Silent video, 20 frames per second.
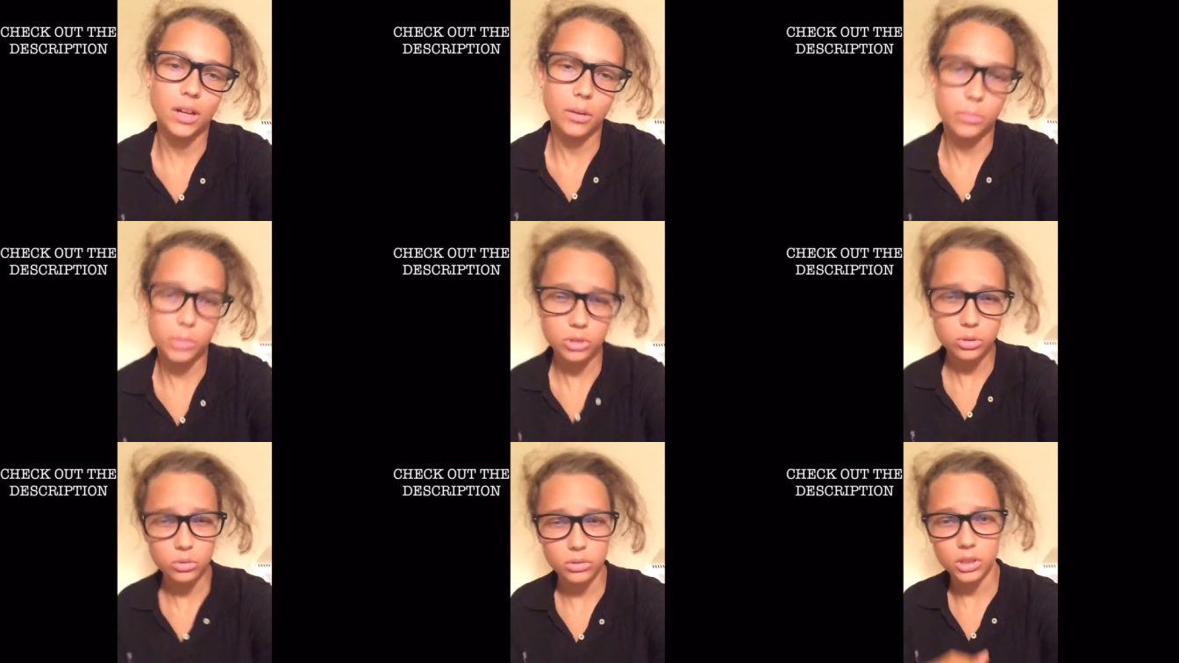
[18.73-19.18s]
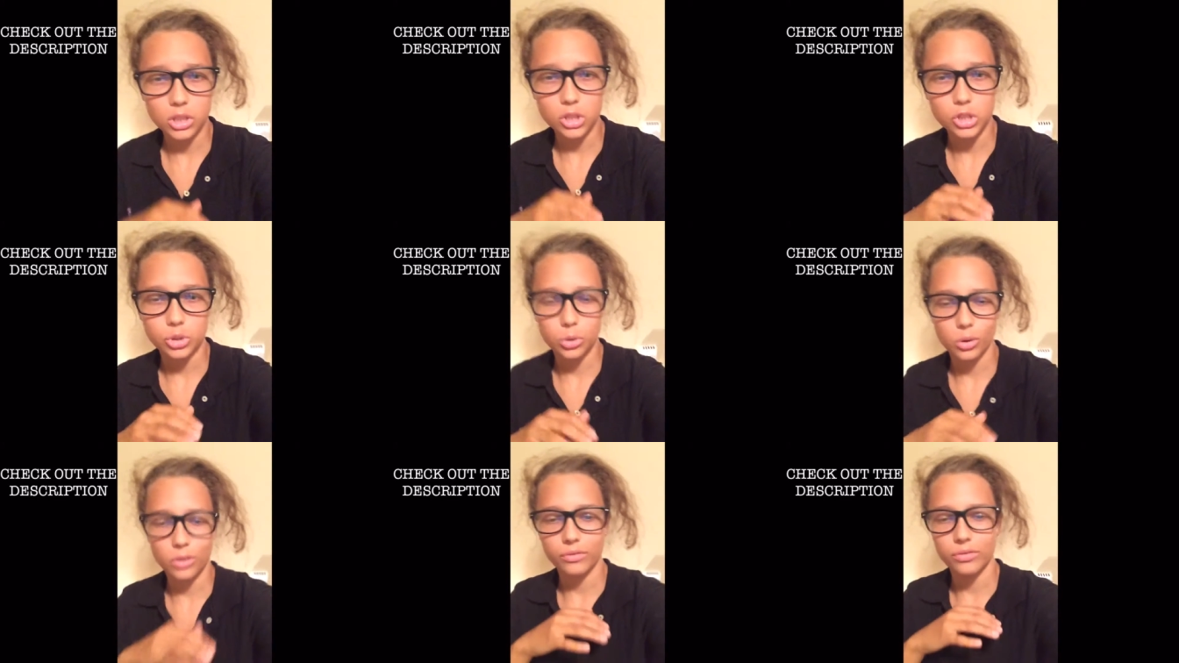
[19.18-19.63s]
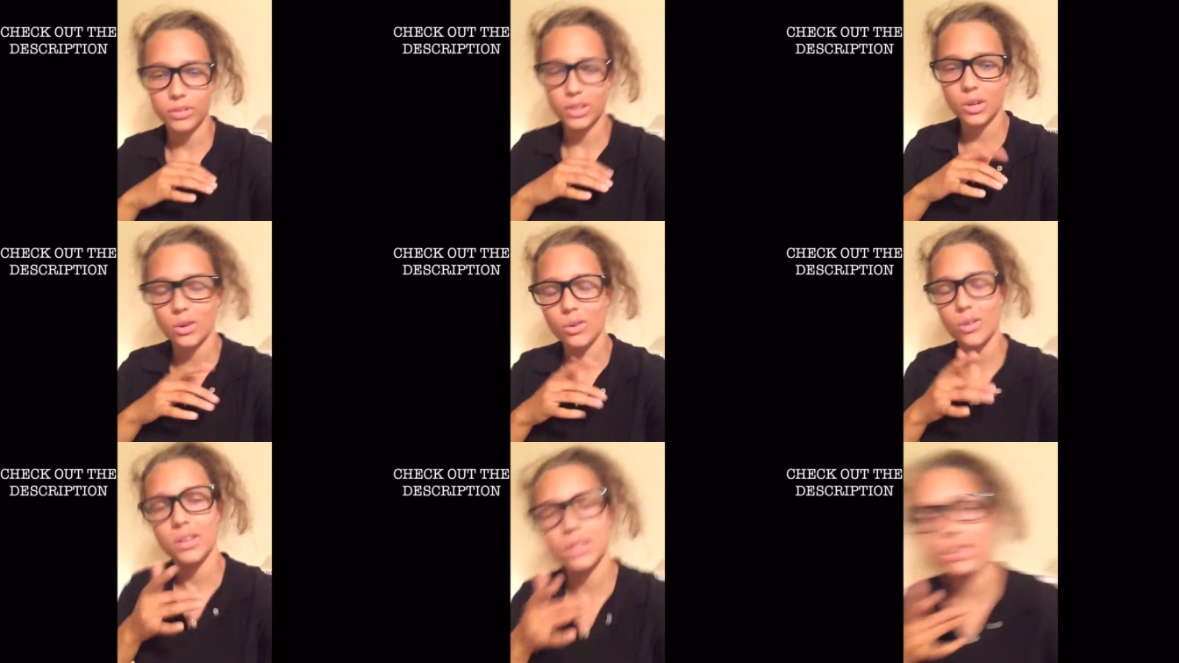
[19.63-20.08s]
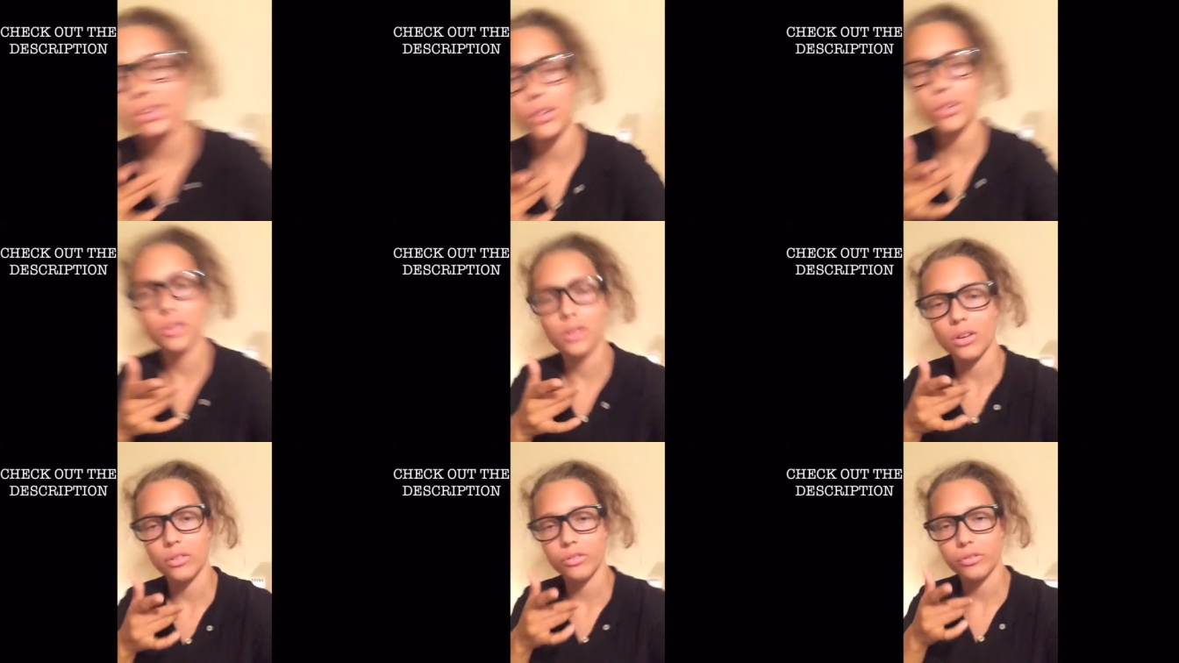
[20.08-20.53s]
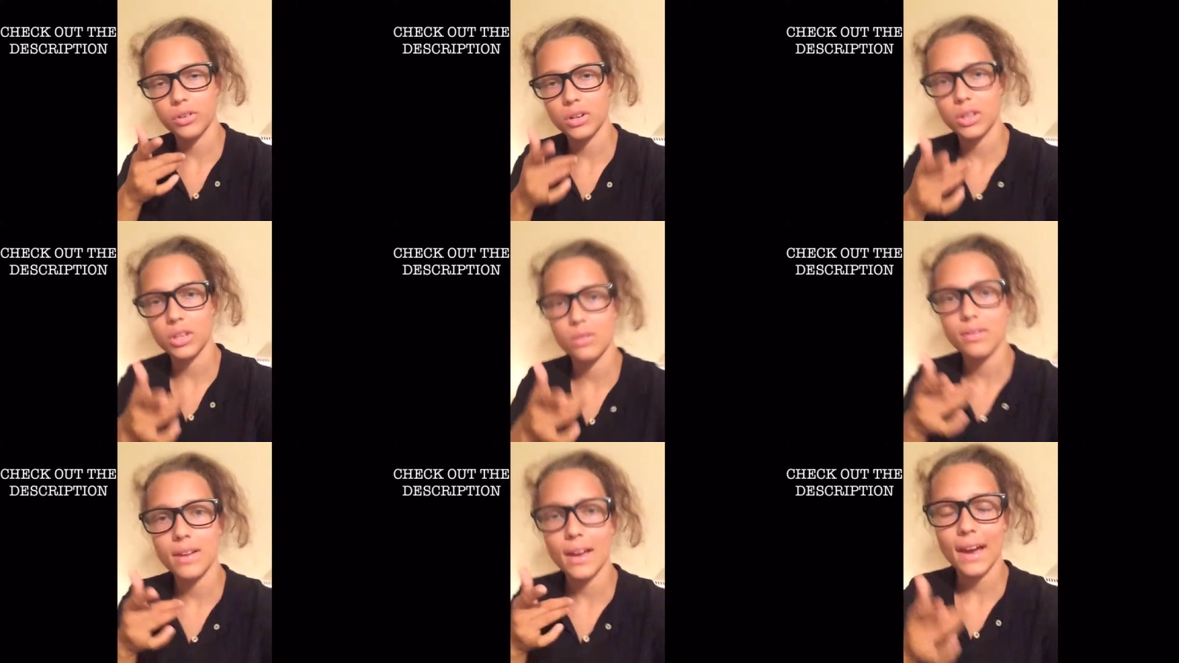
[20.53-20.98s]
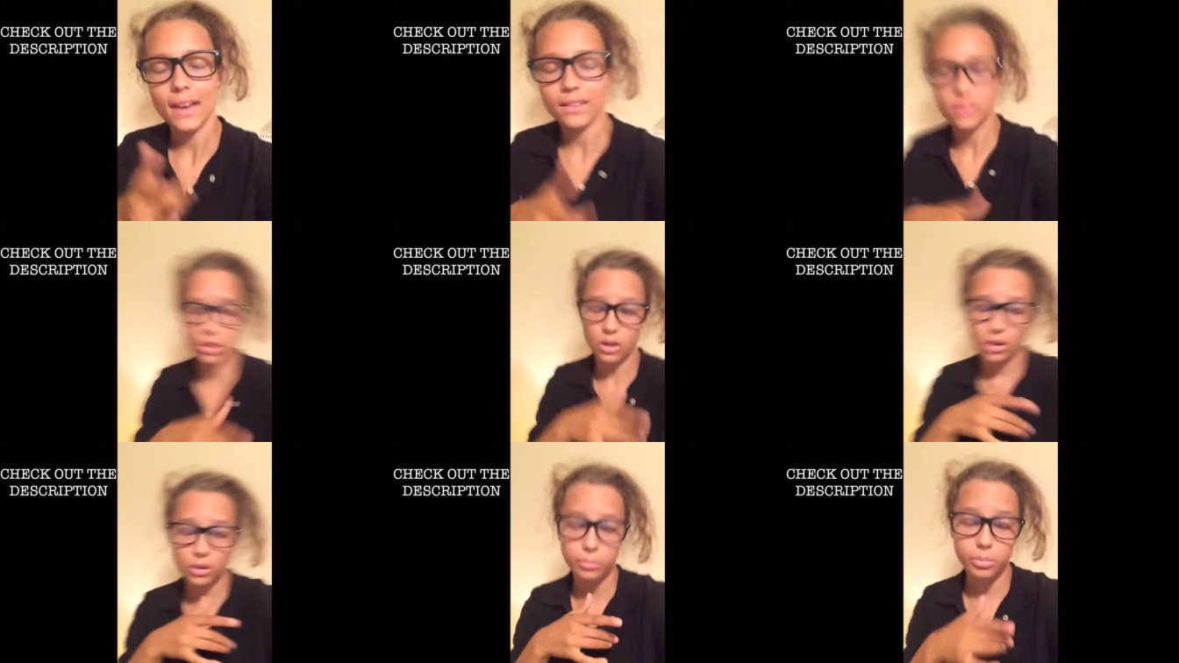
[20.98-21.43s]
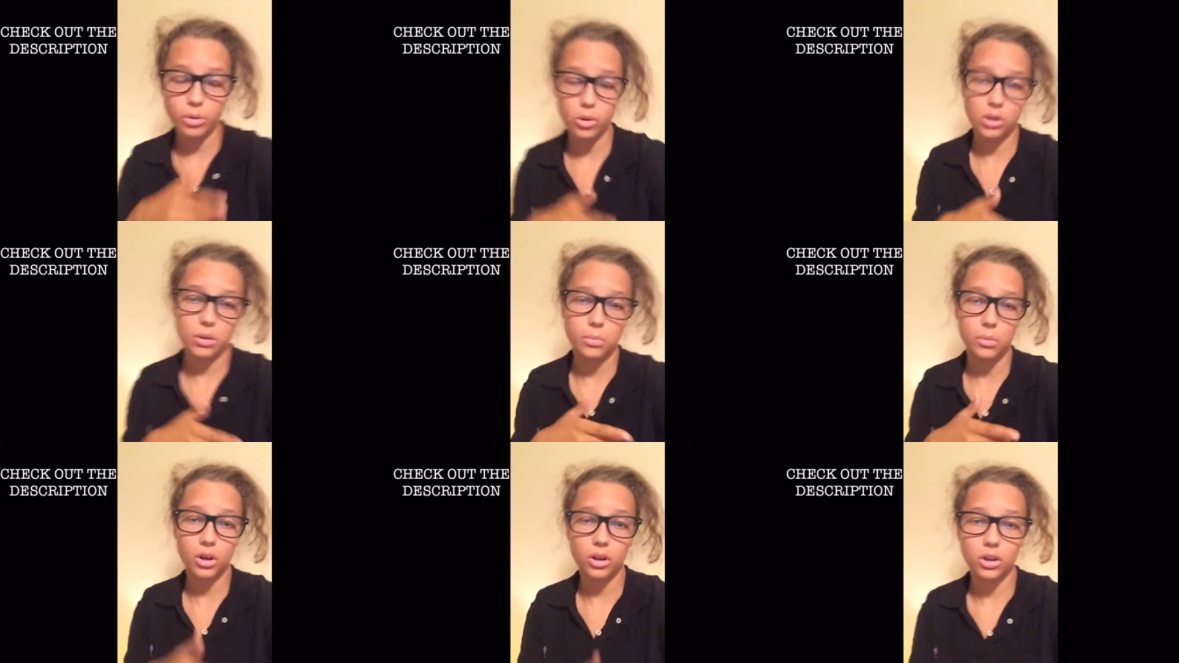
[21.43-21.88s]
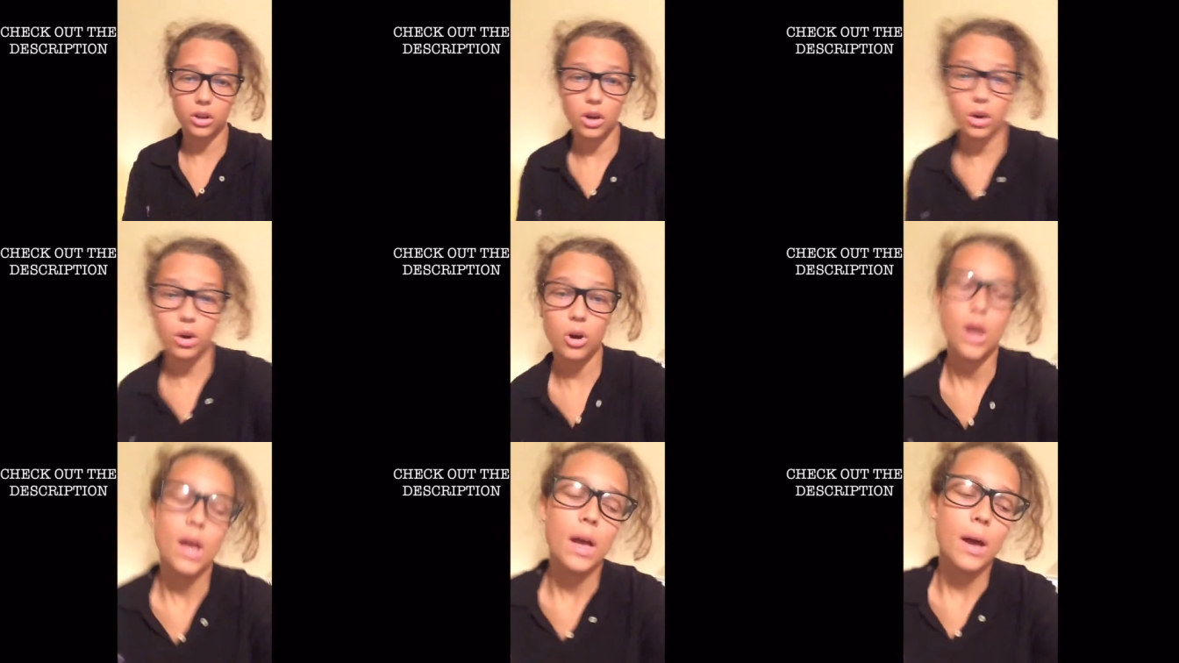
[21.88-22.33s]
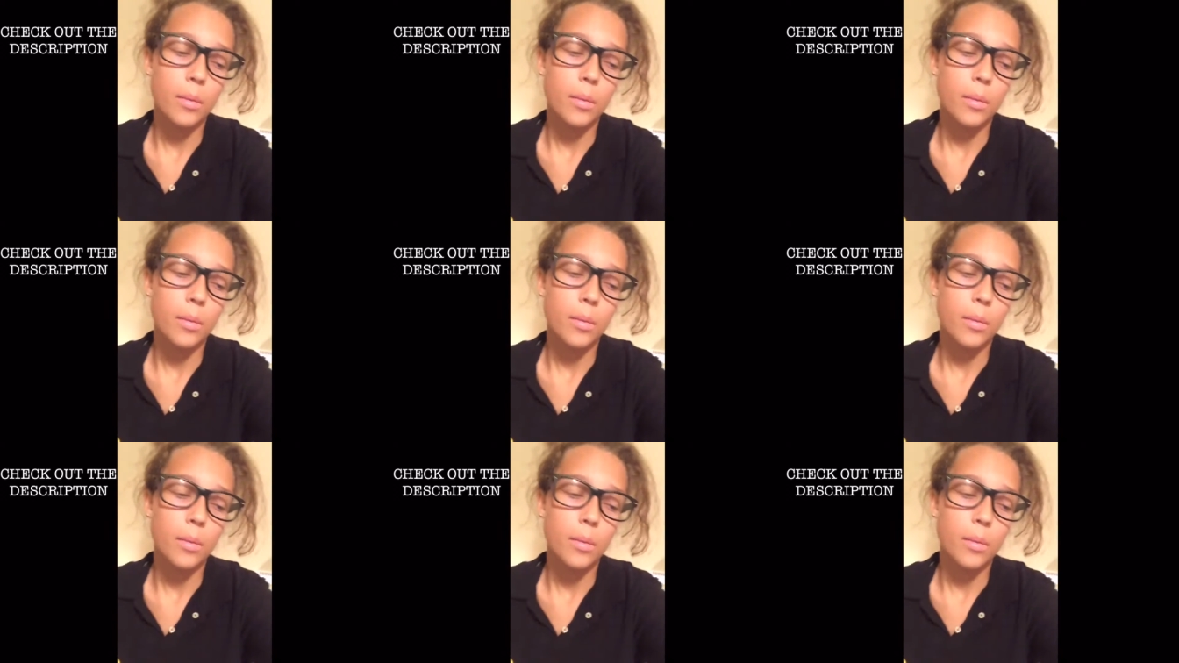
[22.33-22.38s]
I'm gonna do a little short video here for you guys on Pokemon Go.